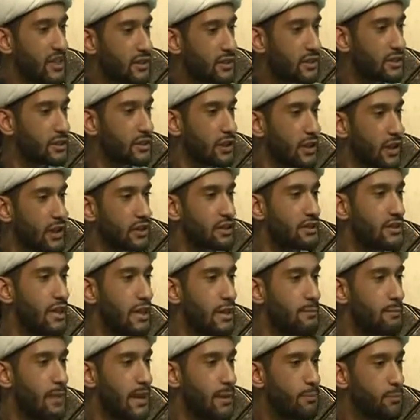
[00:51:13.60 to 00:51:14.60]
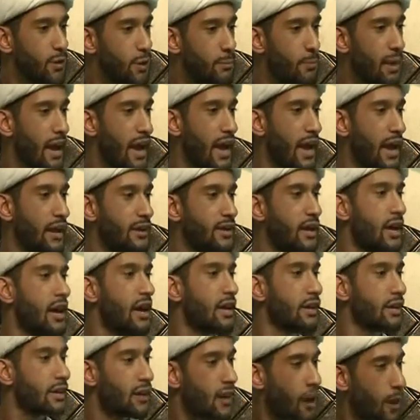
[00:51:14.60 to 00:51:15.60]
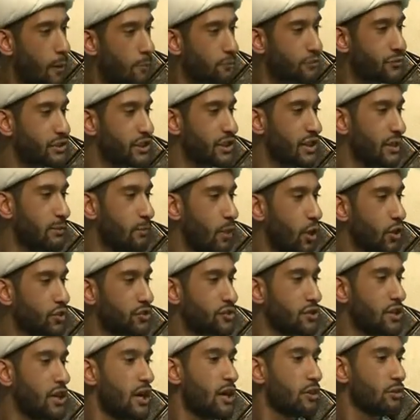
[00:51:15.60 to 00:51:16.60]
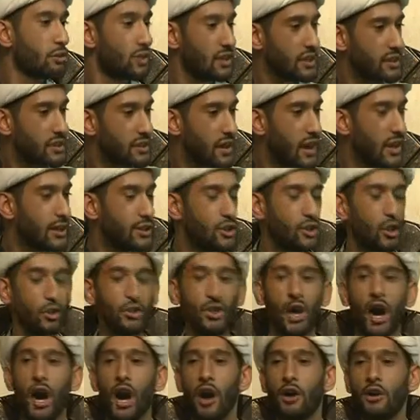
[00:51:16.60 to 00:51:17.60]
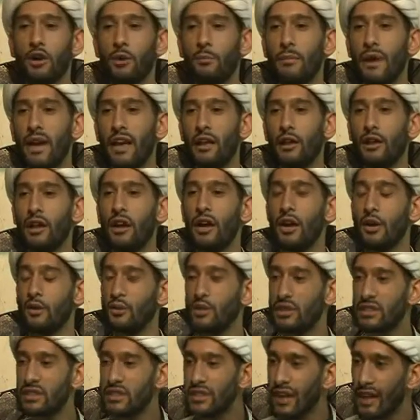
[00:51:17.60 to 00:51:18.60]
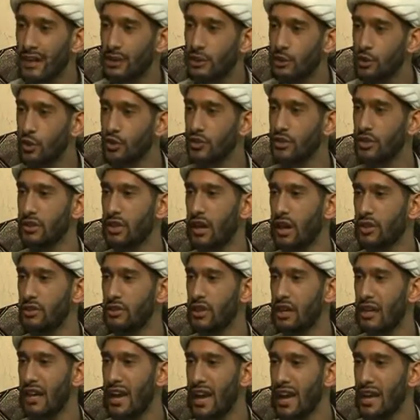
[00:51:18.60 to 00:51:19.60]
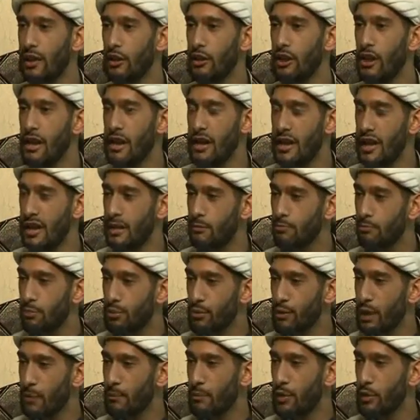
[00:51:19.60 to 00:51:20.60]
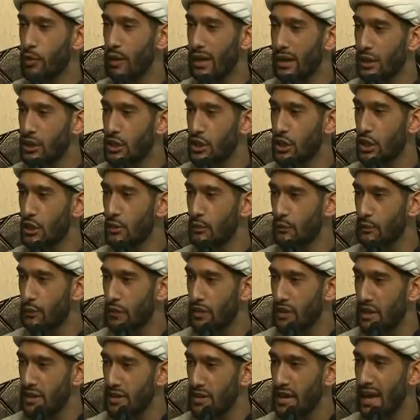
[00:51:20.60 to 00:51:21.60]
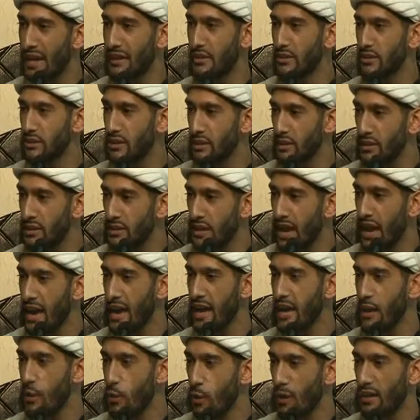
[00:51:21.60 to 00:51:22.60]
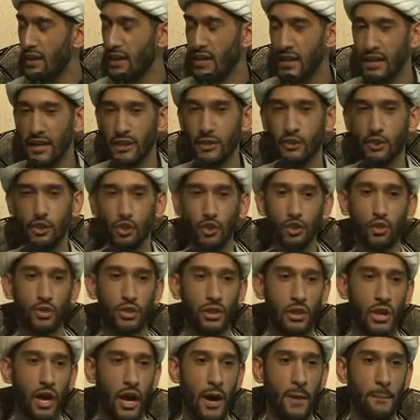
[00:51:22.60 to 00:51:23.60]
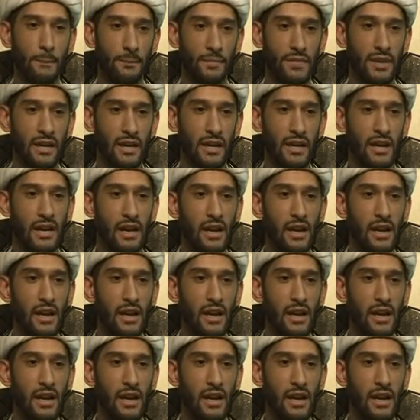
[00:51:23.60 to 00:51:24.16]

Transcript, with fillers: This Thursday, be prepared. Come to the mosque. Recite your Dua Kumail. Recite your Salat al-Layl in preparation for the next day when he is due to come.